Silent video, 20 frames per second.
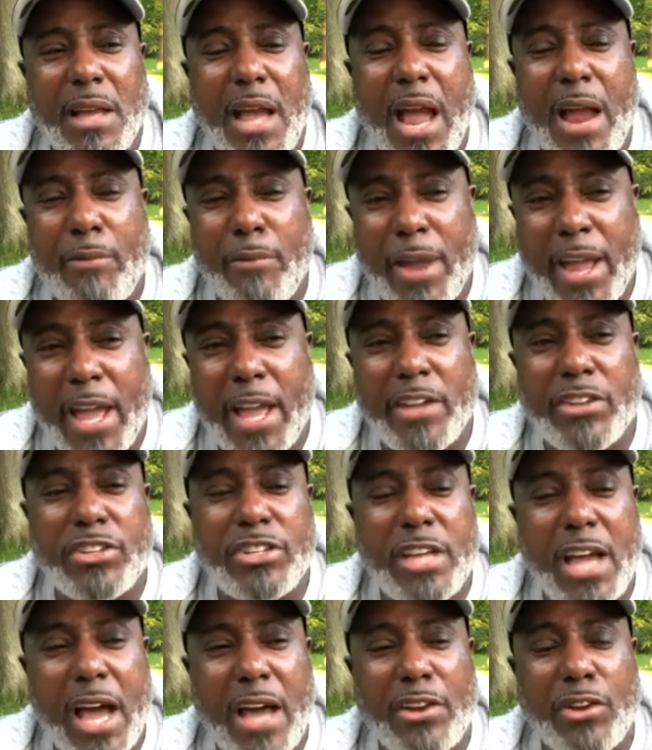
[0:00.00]
Iran
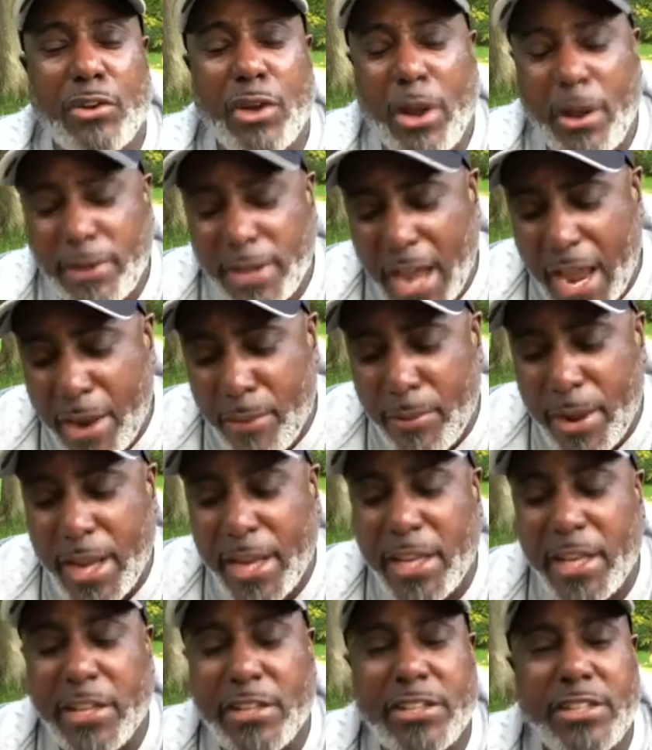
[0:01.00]
shot, the
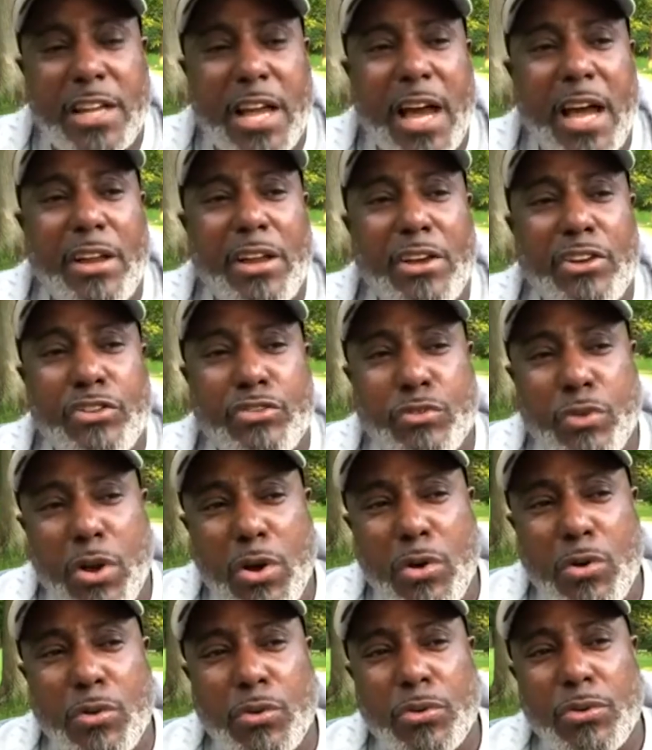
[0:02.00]
Iranian shot a
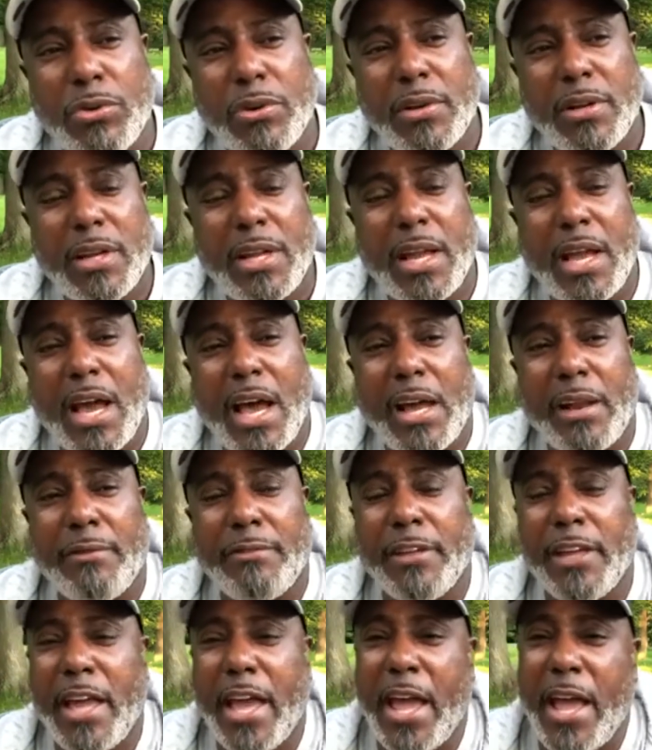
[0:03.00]
drone out
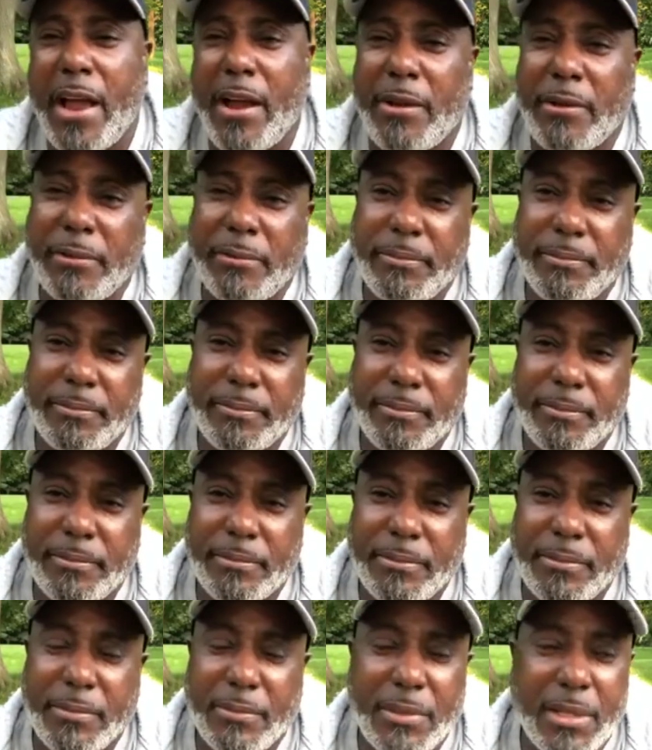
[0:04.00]
of the air.
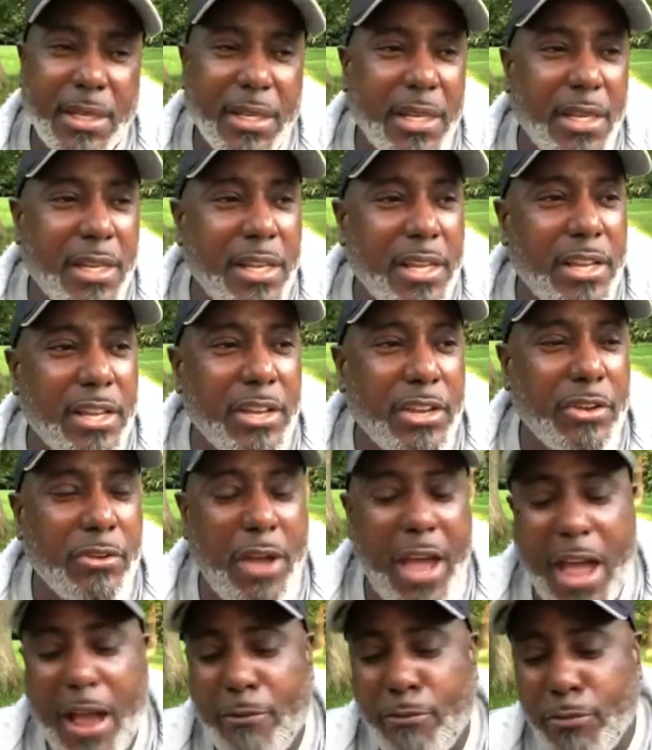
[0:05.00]
You
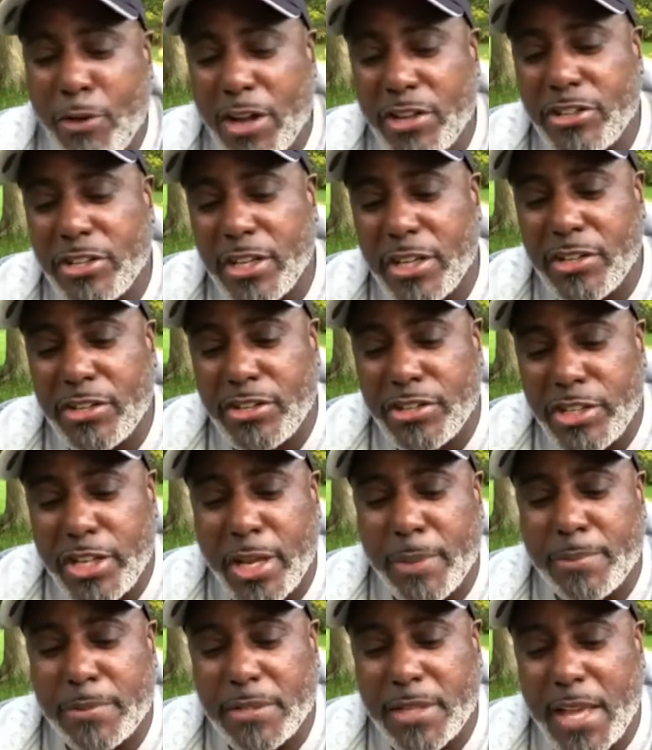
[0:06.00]
have Russian
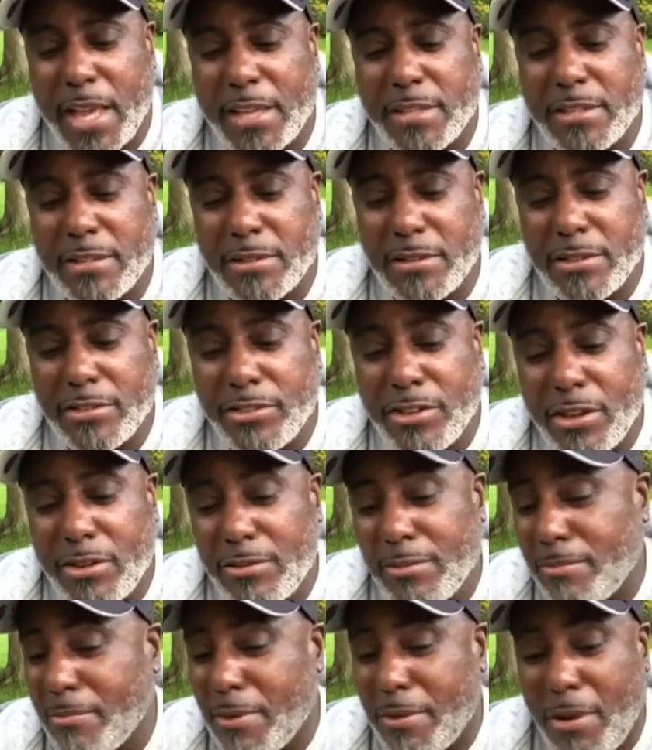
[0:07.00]
ships that's
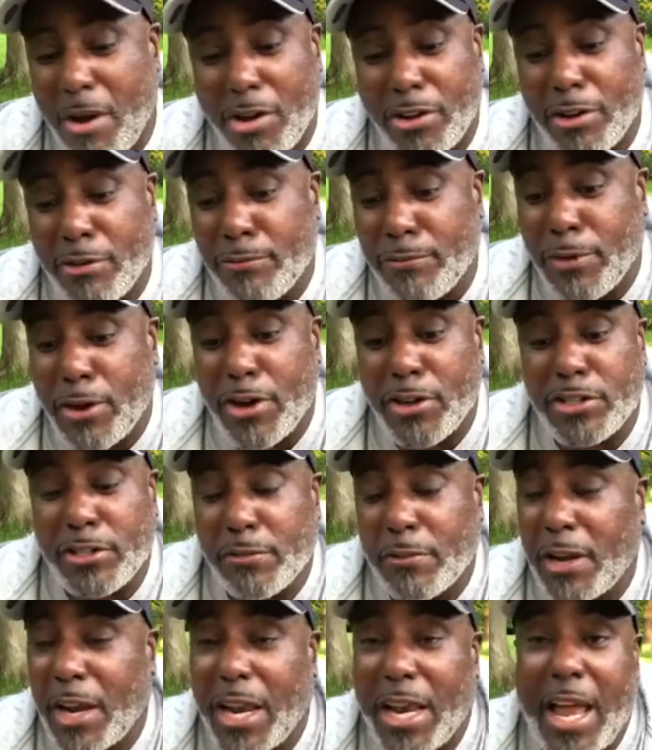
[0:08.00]
on the verge
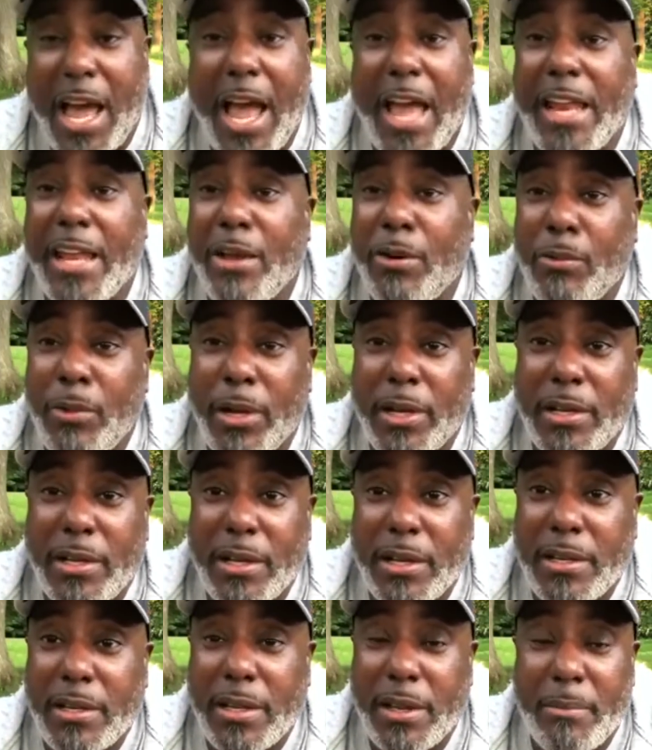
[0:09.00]
of colliding with
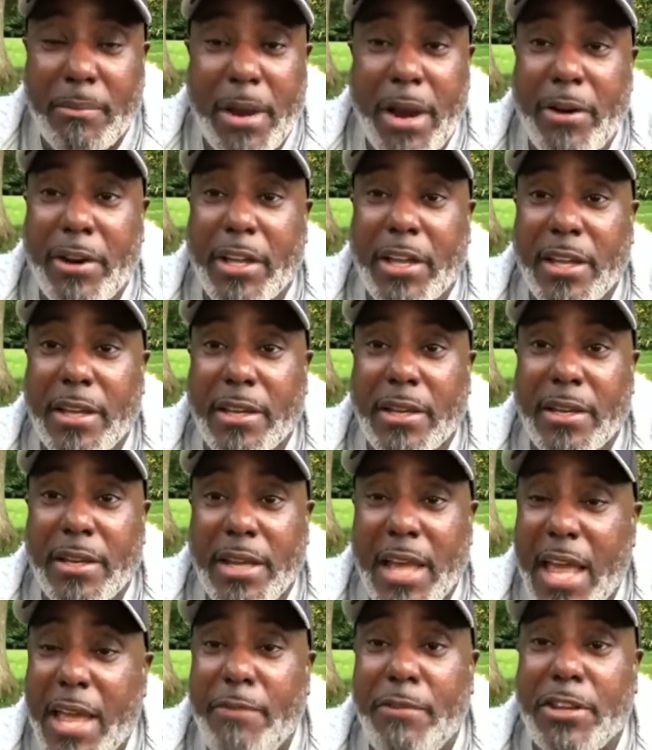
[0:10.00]
the American
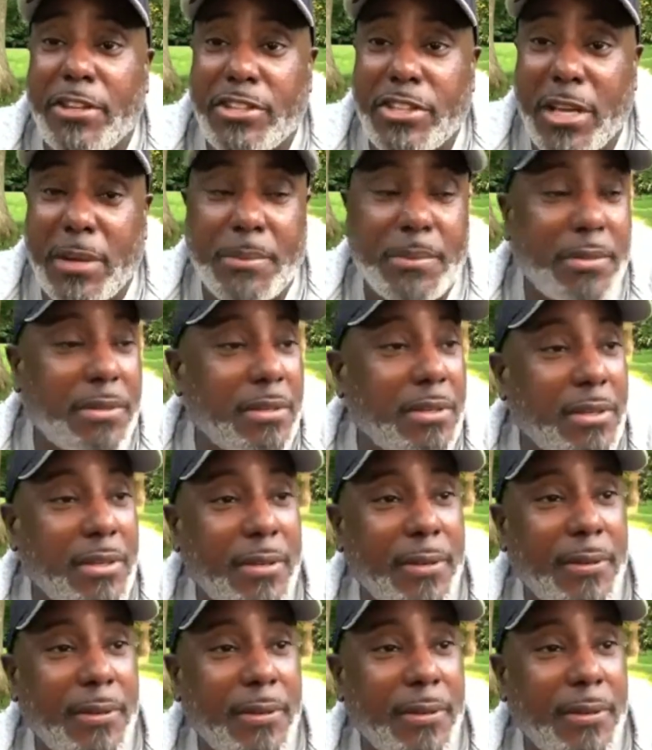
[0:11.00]
Navy ships.